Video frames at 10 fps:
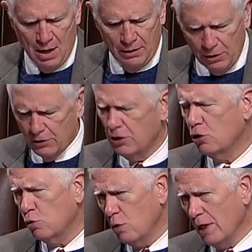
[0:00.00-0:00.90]
There is a
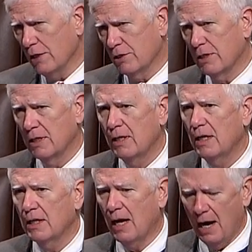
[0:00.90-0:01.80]
twist
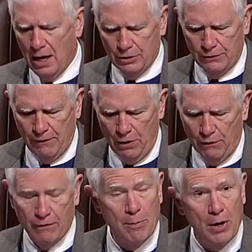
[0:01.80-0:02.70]
in the House
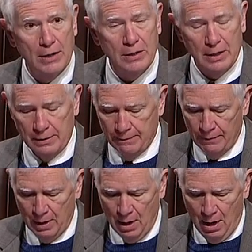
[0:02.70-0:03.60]
vote for president.
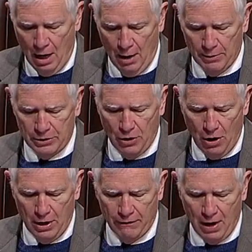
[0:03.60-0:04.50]
A
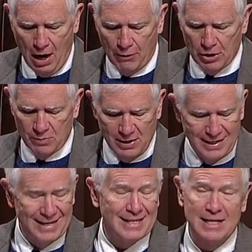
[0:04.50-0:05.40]
majority of congressmen
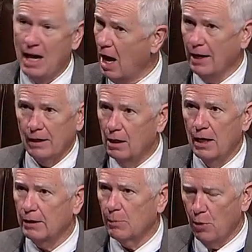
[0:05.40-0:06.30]
does not
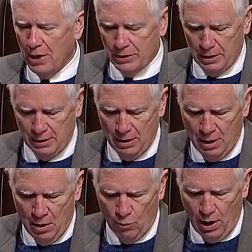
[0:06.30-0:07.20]
elect the president.
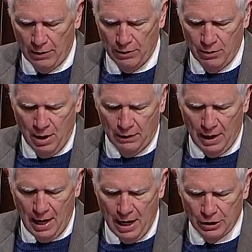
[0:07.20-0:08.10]
Rather,
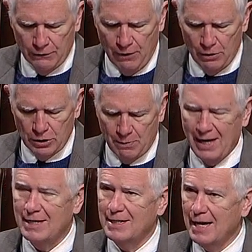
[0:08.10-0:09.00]
the House votes
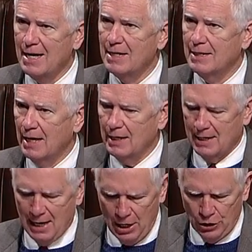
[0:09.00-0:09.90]
by state
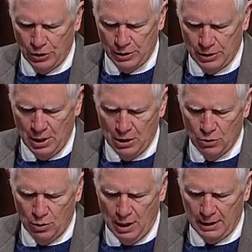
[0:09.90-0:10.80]
delegations
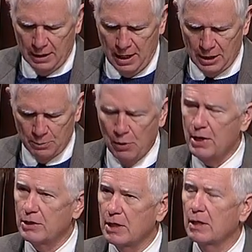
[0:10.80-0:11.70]
to elect the next
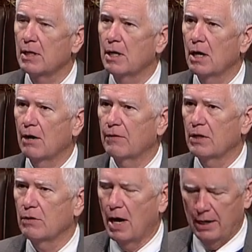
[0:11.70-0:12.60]
president of the
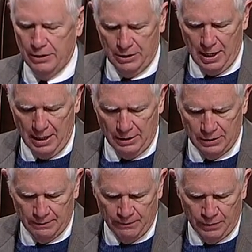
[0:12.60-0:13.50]
United States.